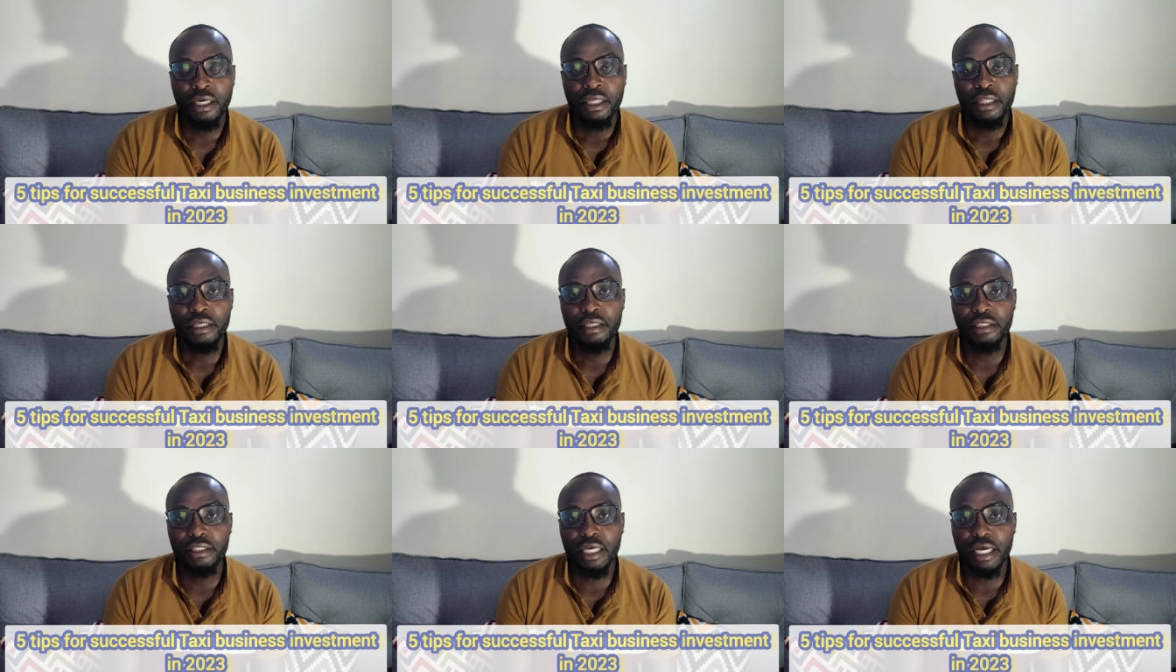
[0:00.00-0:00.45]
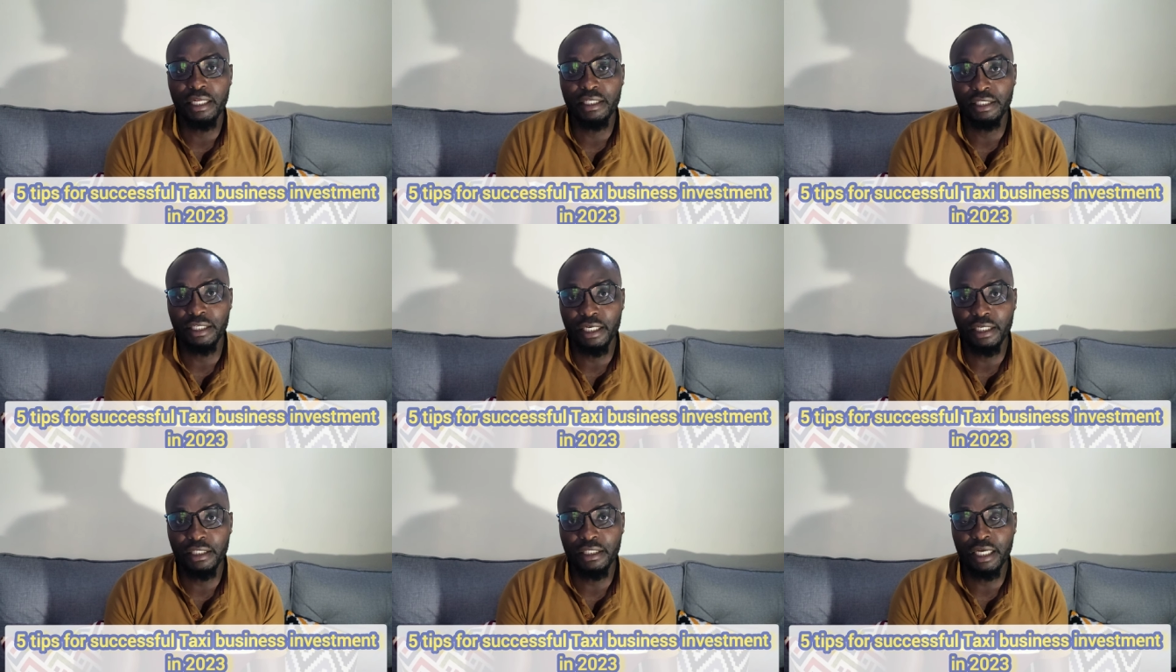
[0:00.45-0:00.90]
These are
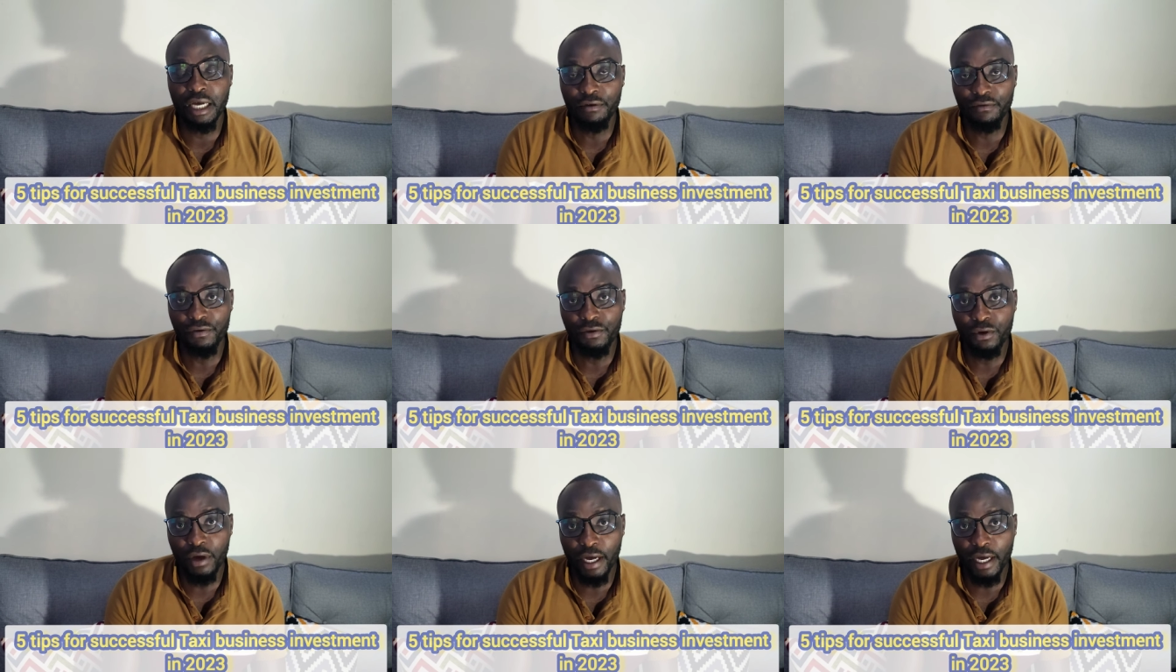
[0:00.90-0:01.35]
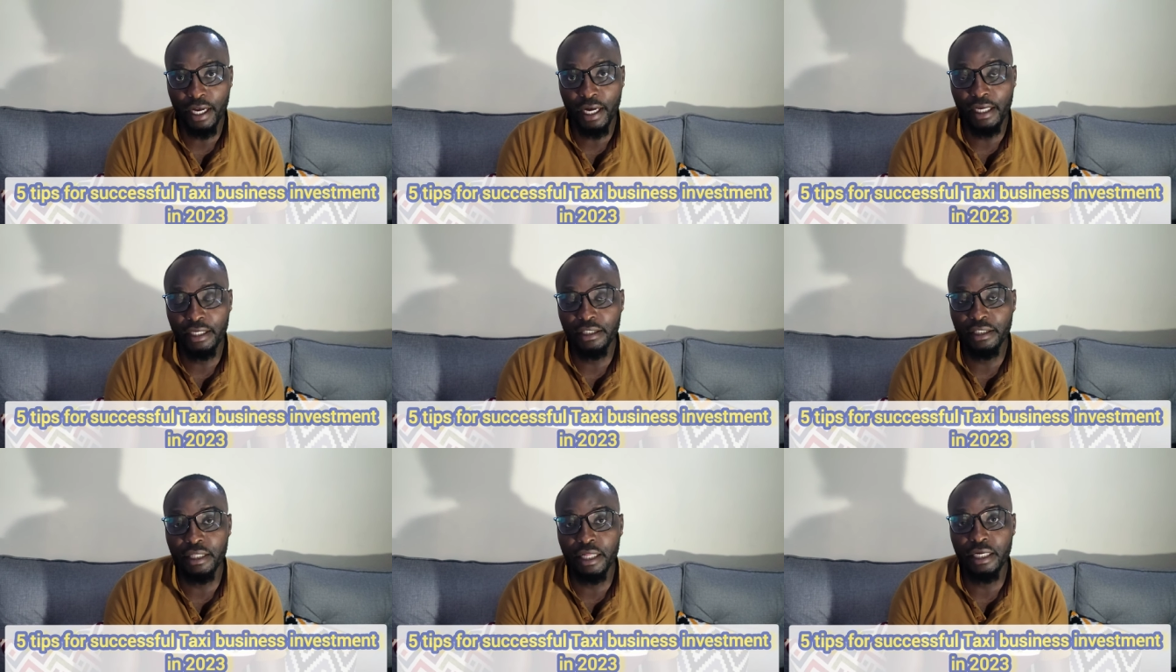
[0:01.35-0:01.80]
just a few
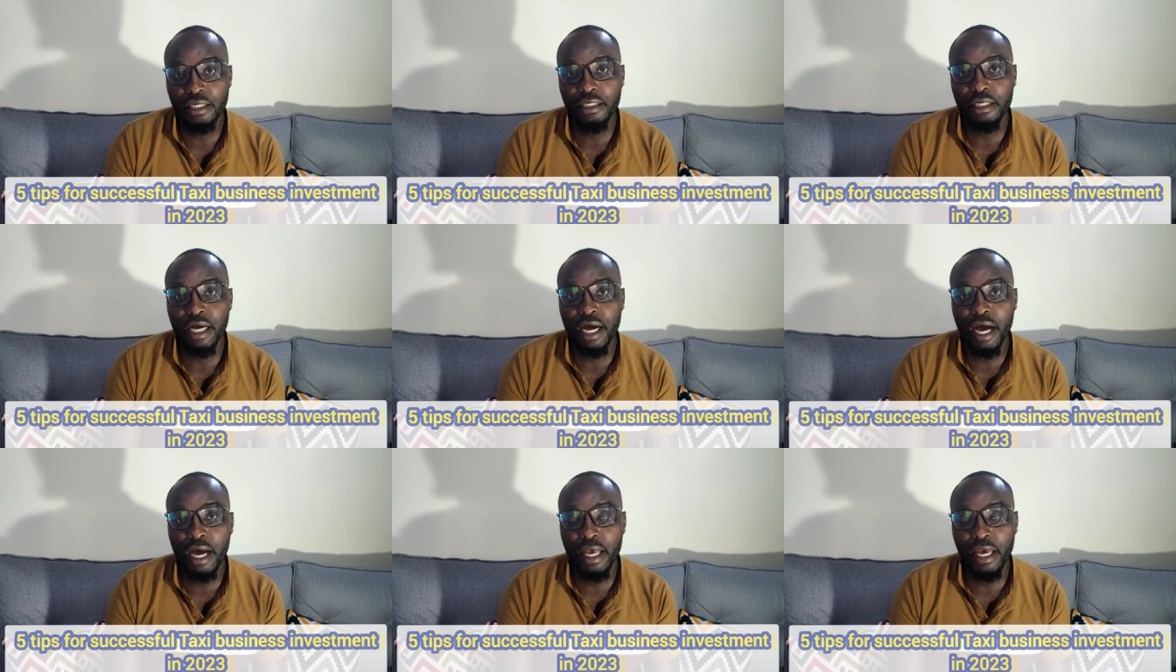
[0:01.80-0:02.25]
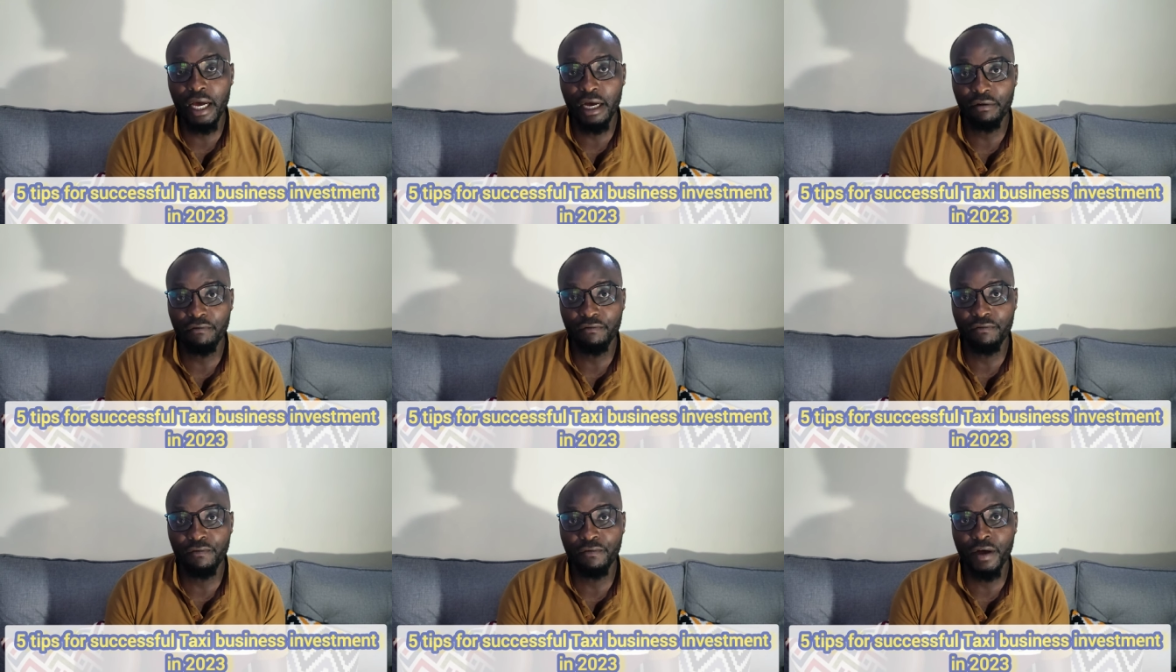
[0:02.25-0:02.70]
highlights that I
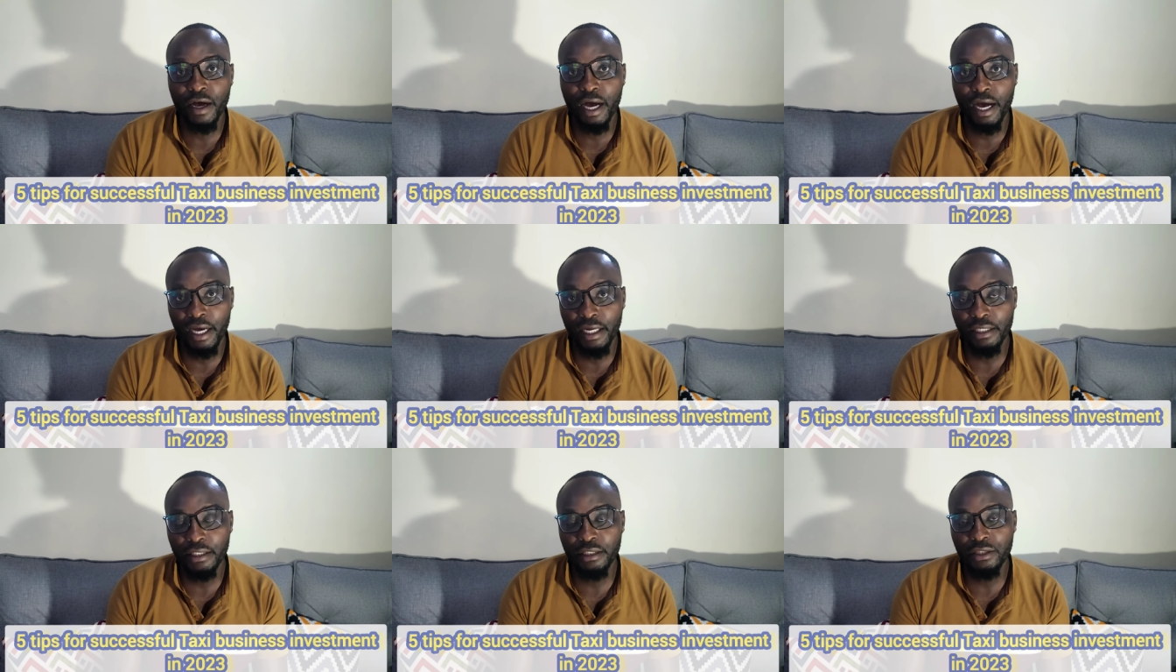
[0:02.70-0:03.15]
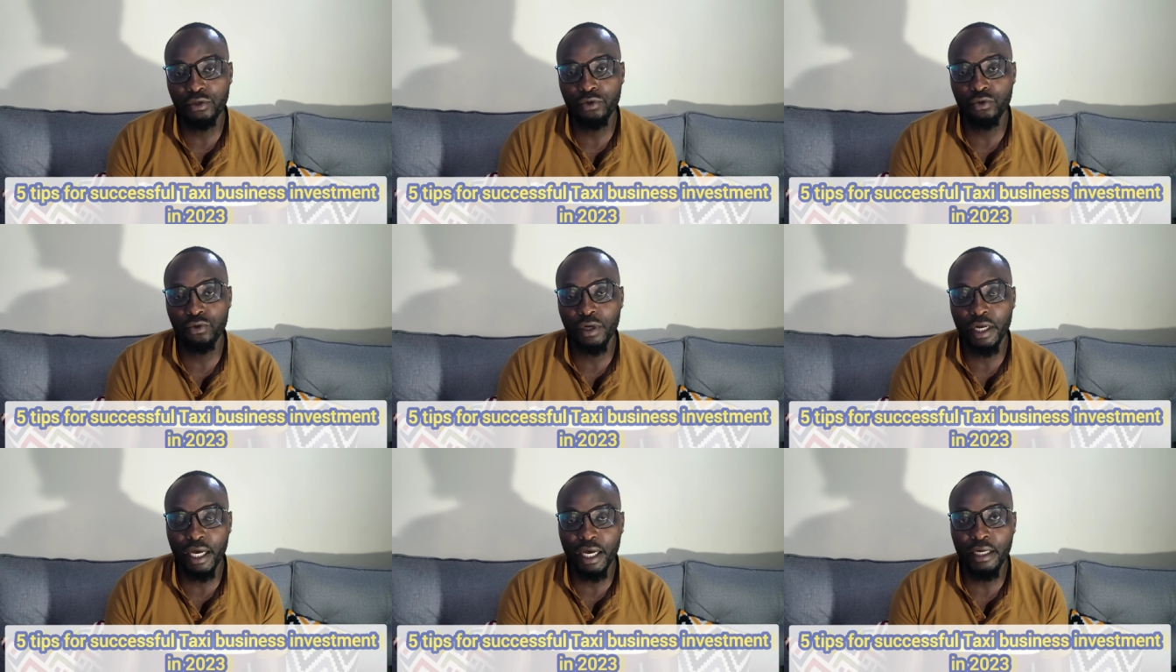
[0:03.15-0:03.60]
have had
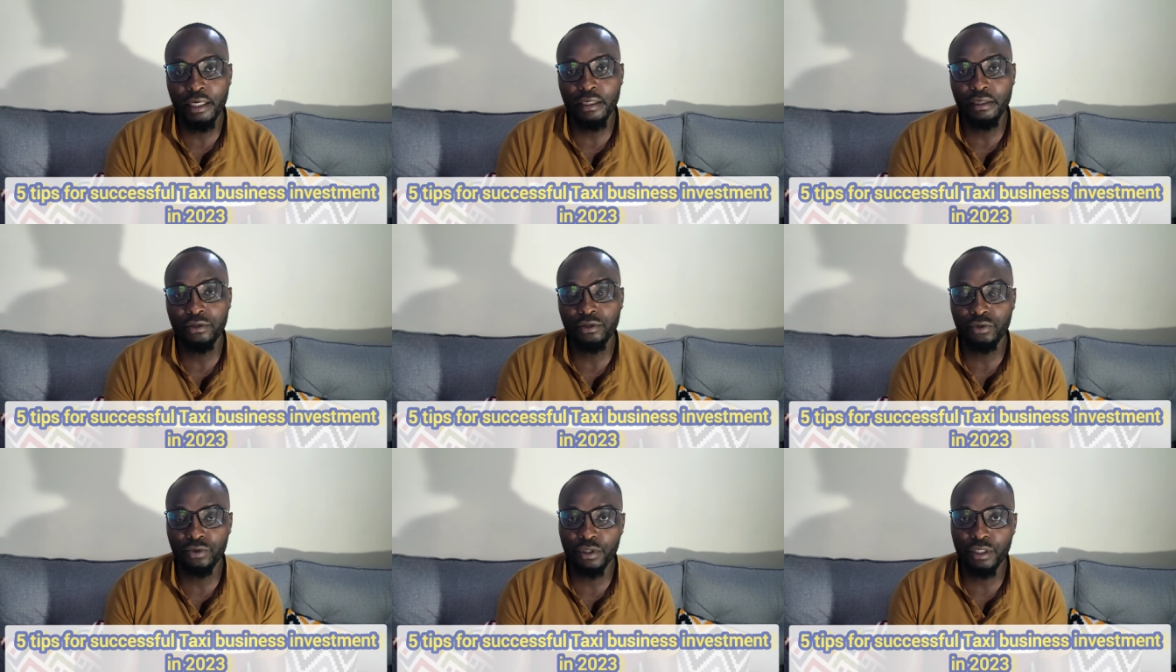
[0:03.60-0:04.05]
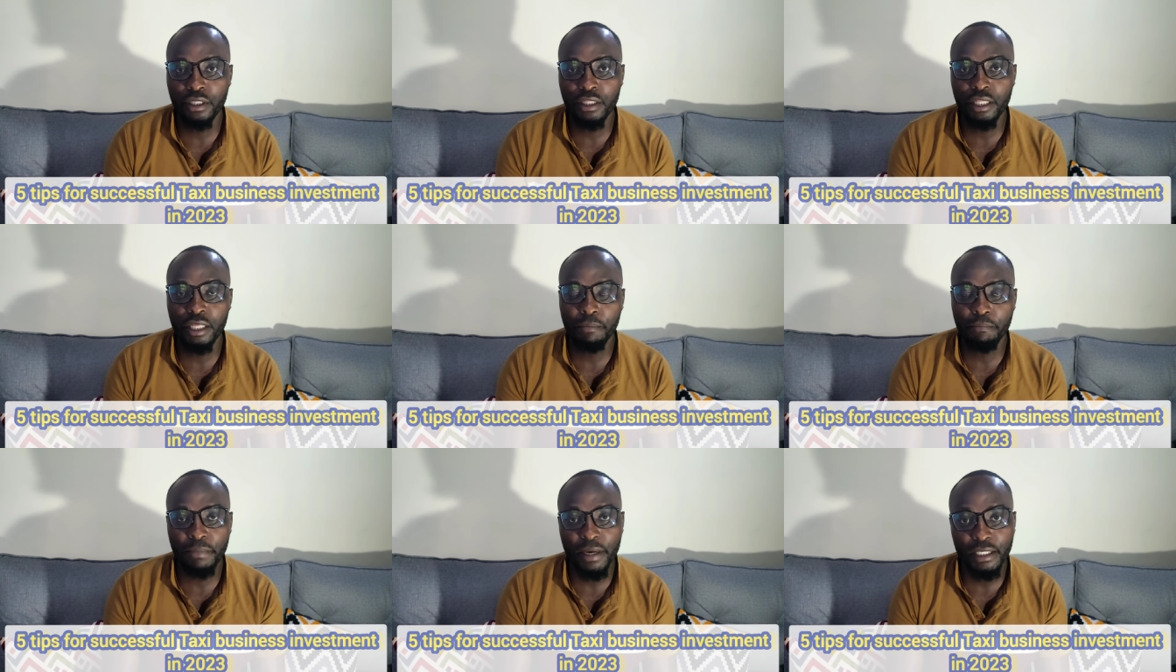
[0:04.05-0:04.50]
to learn during
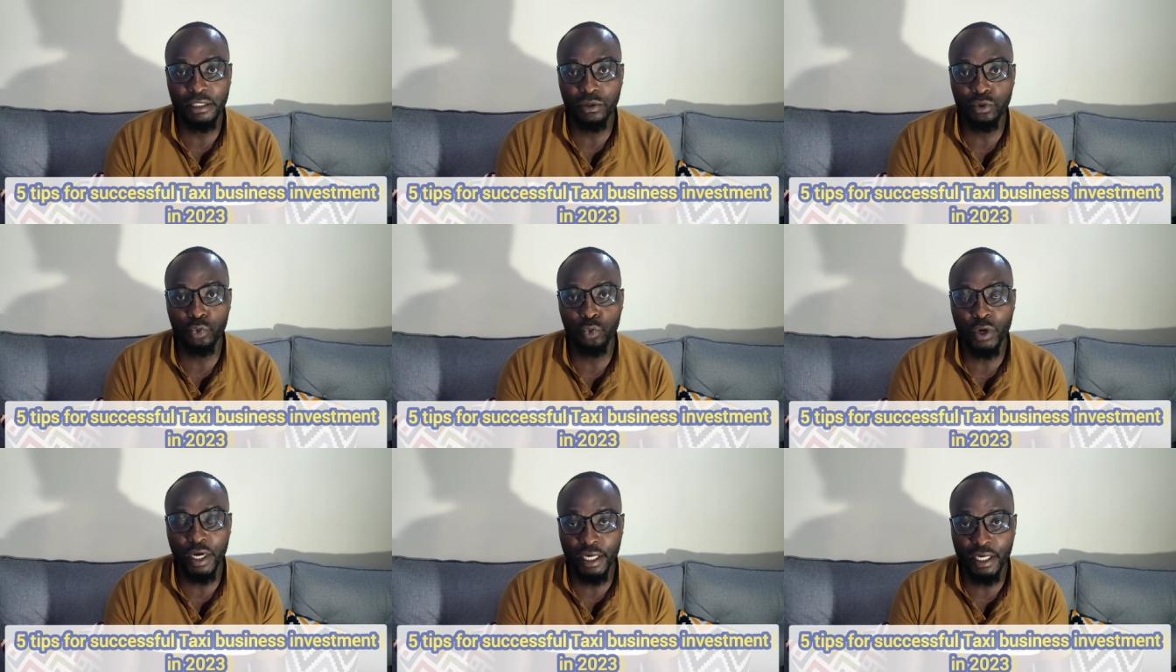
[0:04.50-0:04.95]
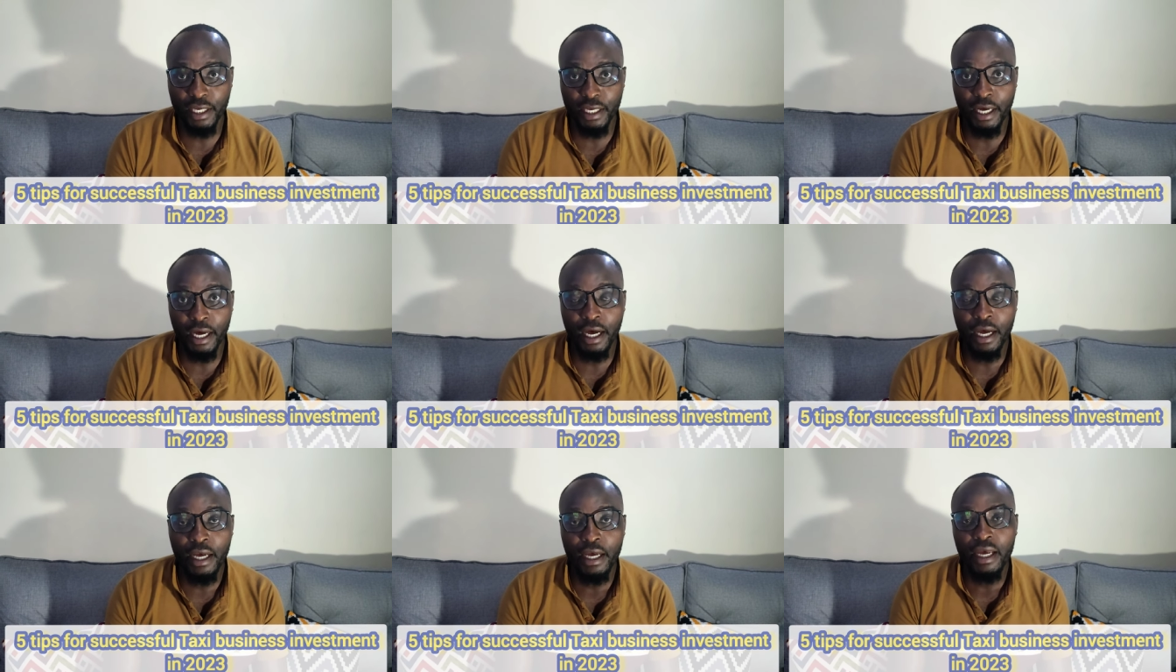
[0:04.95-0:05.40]
the past one
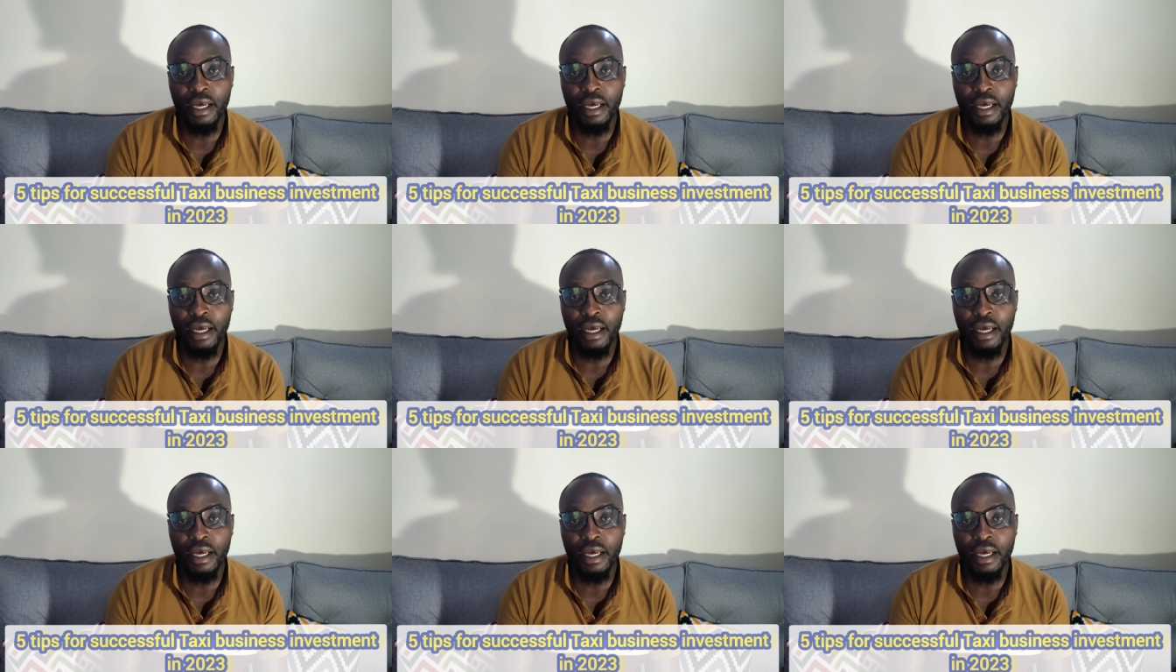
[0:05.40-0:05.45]
year,